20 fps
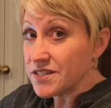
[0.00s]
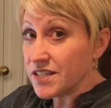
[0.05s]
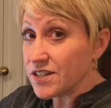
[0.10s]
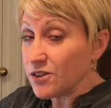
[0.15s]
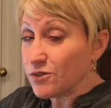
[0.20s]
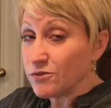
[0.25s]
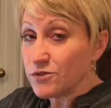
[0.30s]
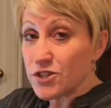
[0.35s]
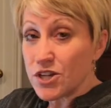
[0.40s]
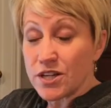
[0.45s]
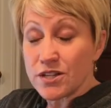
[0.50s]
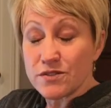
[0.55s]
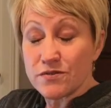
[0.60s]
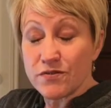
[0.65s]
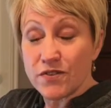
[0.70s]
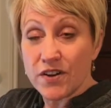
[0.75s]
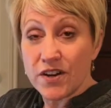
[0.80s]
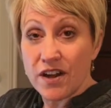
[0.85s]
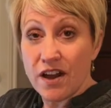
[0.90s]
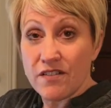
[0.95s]
They don't change them
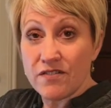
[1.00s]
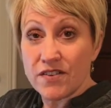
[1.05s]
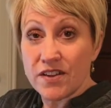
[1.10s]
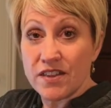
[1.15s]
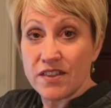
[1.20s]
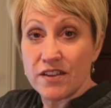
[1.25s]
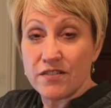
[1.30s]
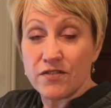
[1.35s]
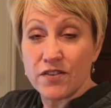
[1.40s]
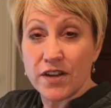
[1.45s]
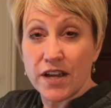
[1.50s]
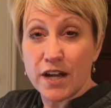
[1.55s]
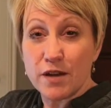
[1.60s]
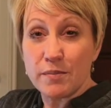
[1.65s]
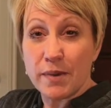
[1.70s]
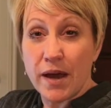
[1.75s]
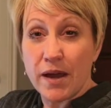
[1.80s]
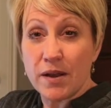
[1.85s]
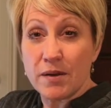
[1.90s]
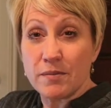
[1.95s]
very often. They forget
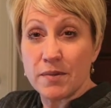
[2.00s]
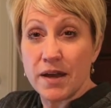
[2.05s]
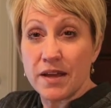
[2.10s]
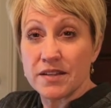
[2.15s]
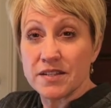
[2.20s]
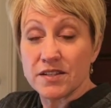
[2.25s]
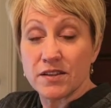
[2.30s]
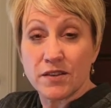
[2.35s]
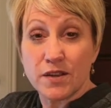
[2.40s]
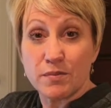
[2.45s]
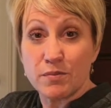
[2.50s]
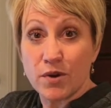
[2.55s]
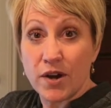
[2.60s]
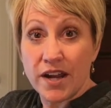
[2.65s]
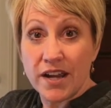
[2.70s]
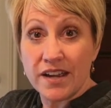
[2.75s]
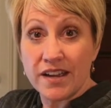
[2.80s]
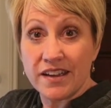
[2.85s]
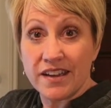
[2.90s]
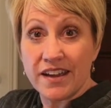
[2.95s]
about them until they
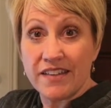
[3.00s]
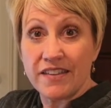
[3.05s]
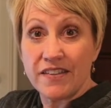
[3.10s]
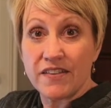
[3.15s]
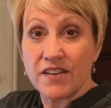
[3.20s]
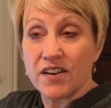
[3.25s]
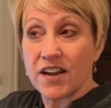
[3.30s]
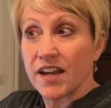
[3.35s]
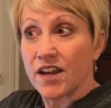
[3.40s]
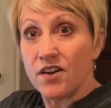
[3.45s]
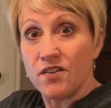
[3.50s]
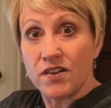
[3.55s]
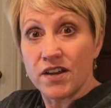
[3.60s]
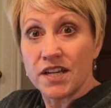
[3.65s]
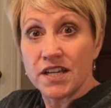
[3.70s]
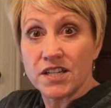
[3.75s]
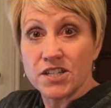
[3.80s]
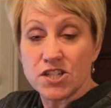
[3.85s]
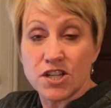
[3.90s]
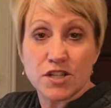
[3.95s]
break, and then they're like, oh, I
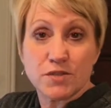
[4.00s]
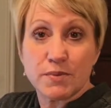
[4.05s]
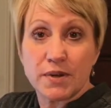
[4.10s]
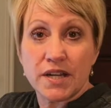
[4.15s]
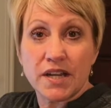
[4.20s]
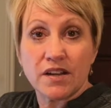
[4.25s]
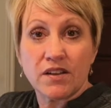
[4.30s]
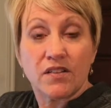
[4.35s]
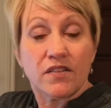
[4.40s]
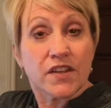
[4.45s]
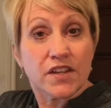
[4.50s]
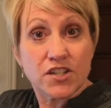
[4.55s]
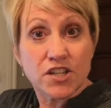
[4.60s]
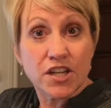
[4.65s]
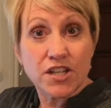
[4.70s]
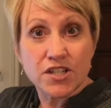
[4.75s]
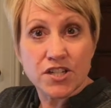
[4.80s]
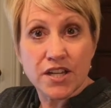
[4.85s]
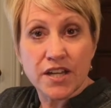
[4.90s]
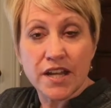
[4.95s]
need to change my needle, and they
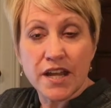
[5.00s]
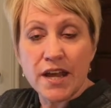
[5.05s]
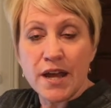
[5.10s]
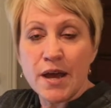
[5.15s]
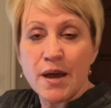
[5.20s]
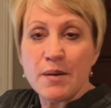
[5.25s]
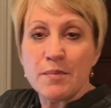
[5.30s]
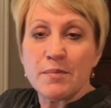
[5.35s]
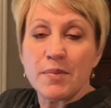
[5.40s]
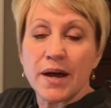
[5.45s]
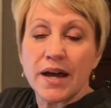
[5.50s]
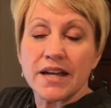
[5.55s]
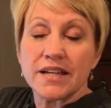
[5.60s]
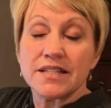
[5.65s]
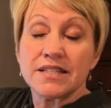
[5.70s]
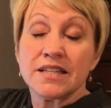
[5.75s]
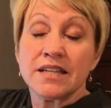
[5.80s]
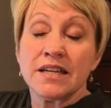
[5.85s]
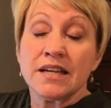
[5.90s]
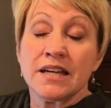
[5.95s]
change it.
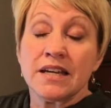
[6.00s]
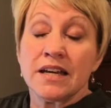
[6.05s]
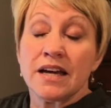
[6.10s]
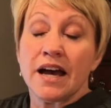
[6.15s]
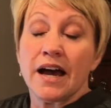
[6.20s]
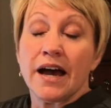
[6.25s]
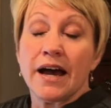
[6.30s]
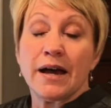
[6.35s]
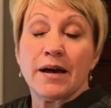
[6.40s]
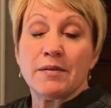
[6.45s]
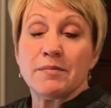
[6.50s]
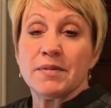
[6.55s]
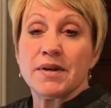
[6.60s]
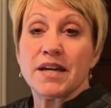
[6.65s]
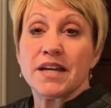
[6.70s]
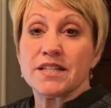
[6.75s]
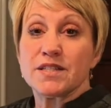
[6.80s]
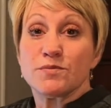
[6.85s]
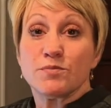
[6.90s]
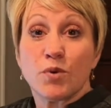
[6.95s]
But
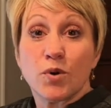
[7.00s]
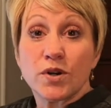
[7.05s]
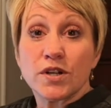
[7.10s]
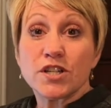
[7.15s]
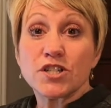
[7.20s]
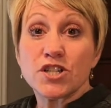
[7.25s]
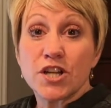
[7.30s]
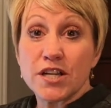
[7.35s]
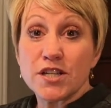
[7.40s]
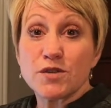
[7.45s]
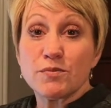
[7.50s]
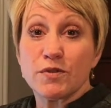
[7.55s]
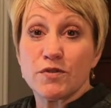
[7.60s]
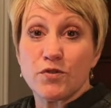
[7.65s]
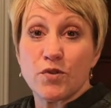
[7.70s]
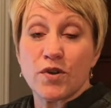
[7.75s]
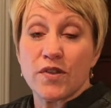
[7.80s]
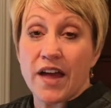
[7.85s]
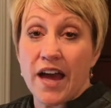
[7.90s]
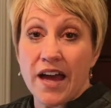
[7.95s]
it's important to change it
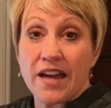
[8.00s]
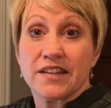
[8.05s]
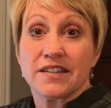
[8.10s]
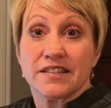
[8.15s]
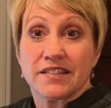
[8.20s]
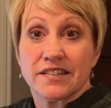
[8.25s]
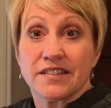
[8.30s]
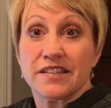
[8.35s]
before that.